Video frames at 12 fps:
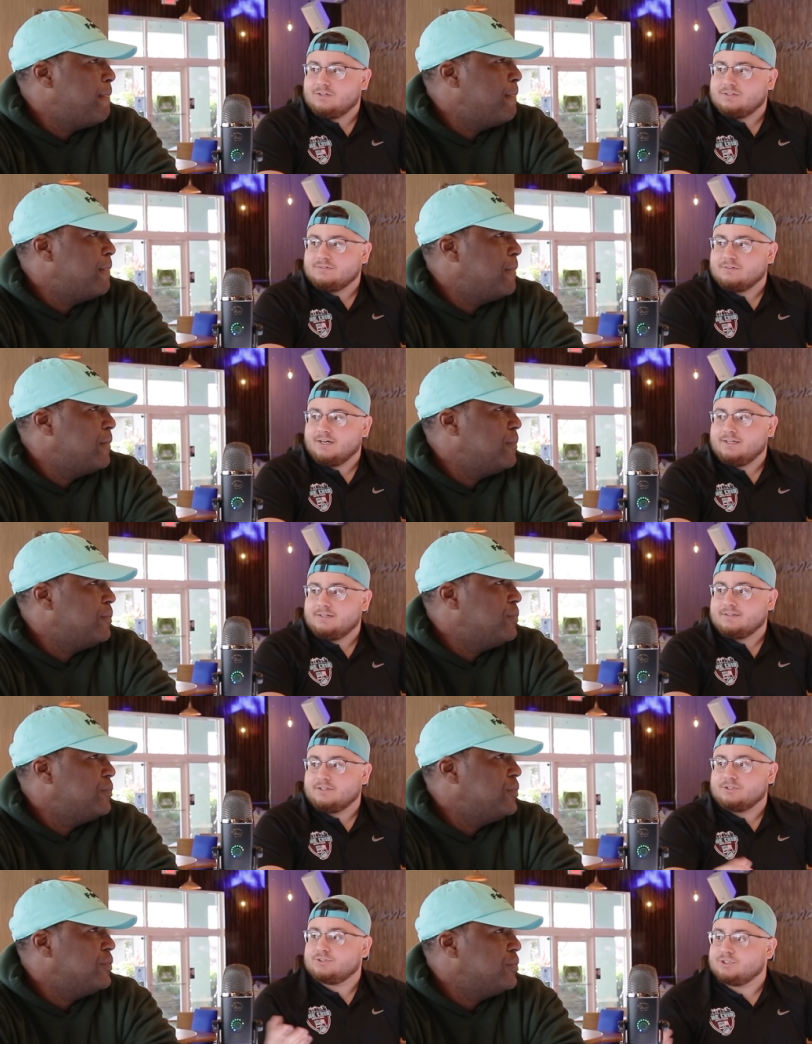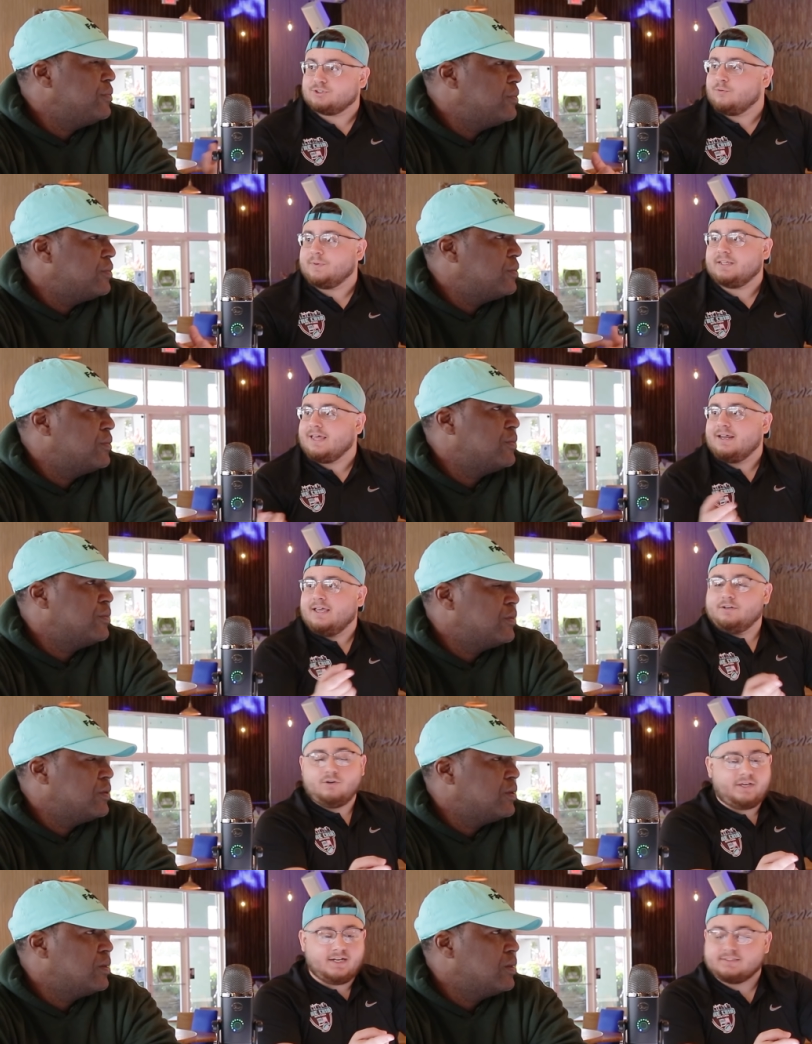Speaker 1: Right? There's nobody that
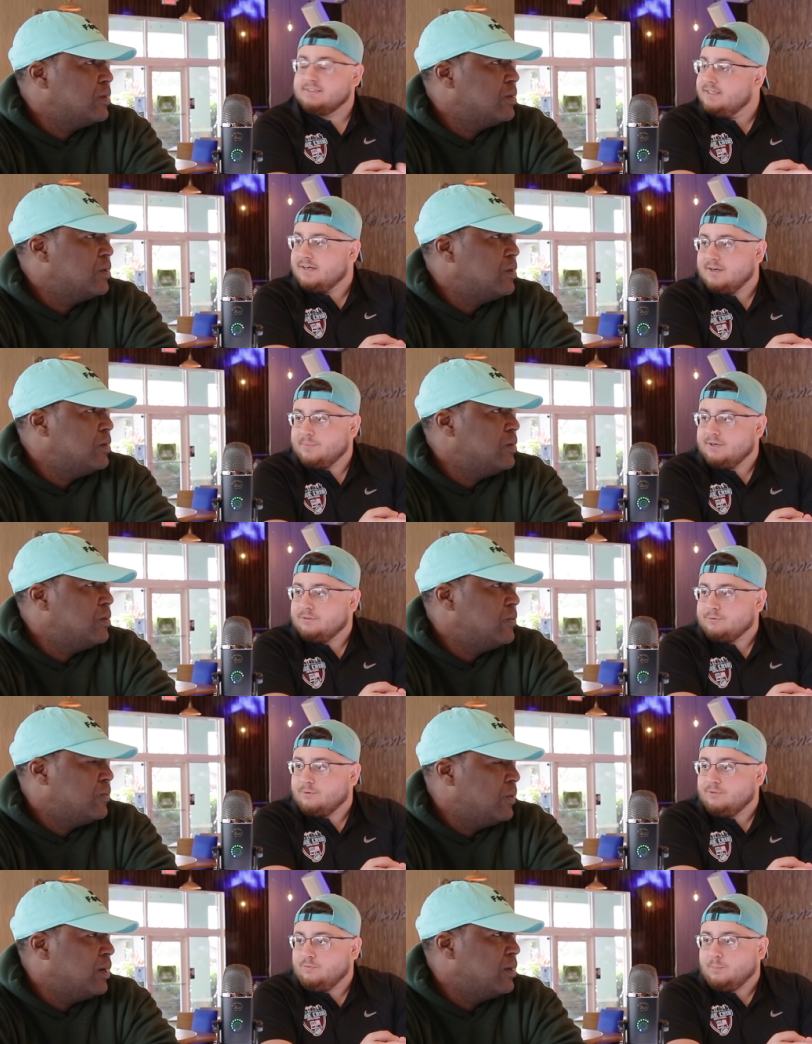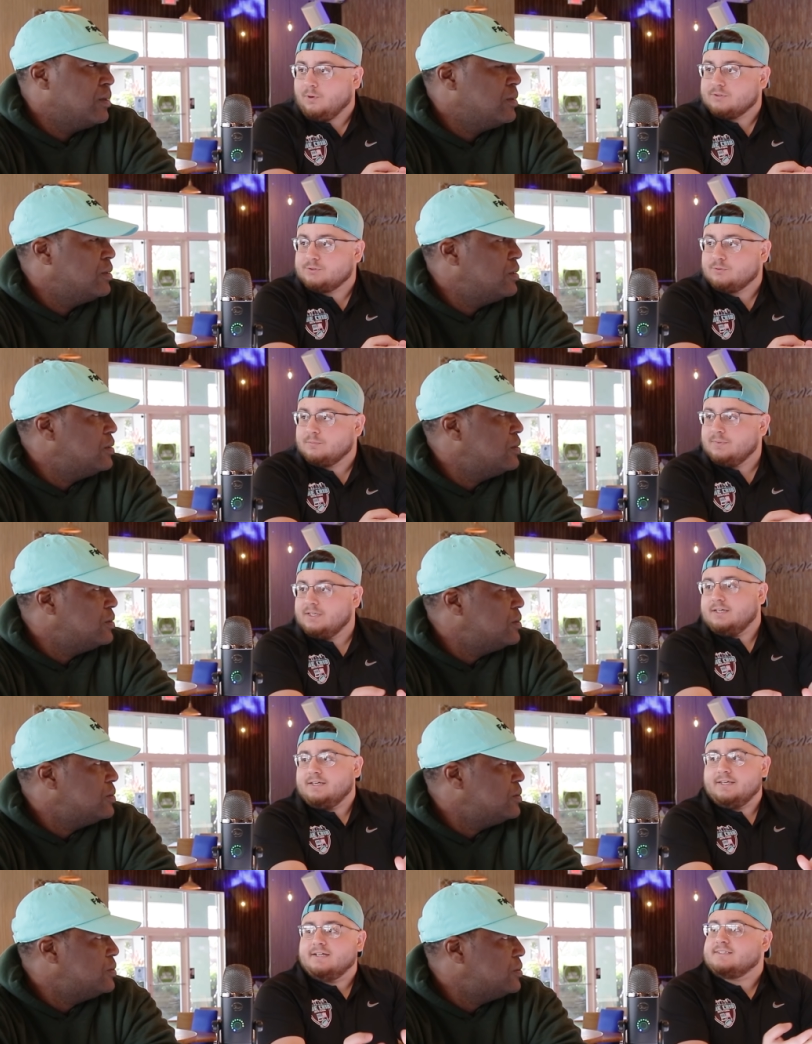he doesn't need anybody to throw the football to him.
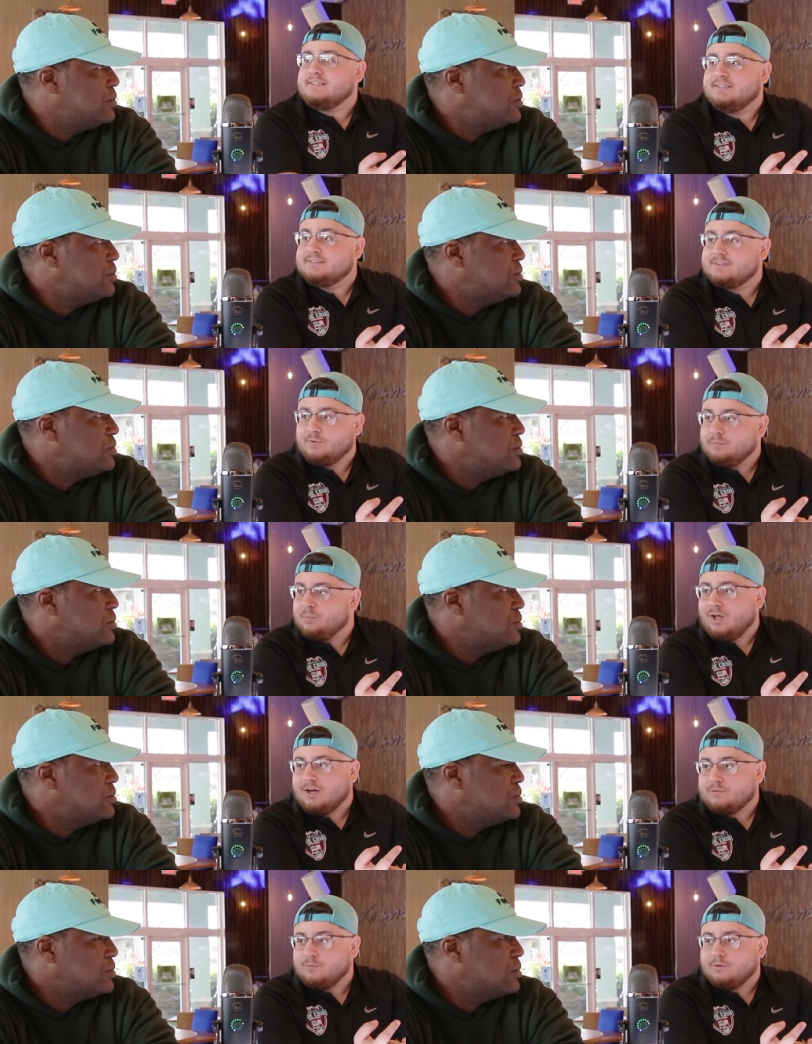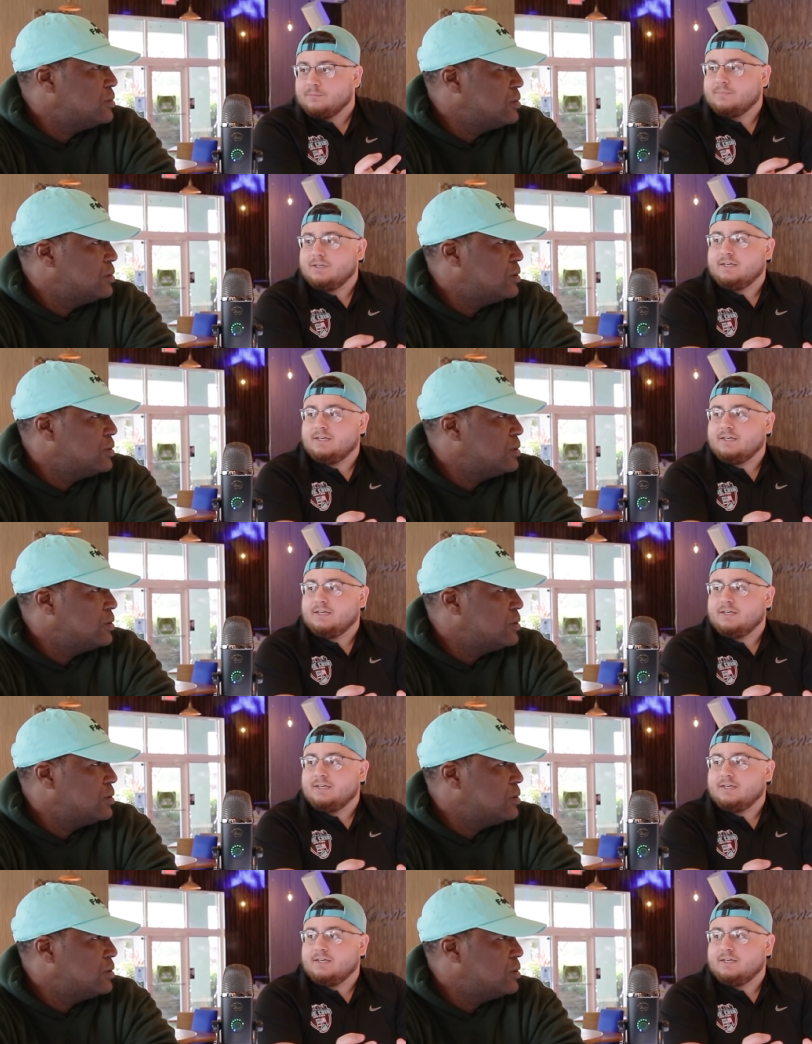He doesn't need someone to block for him.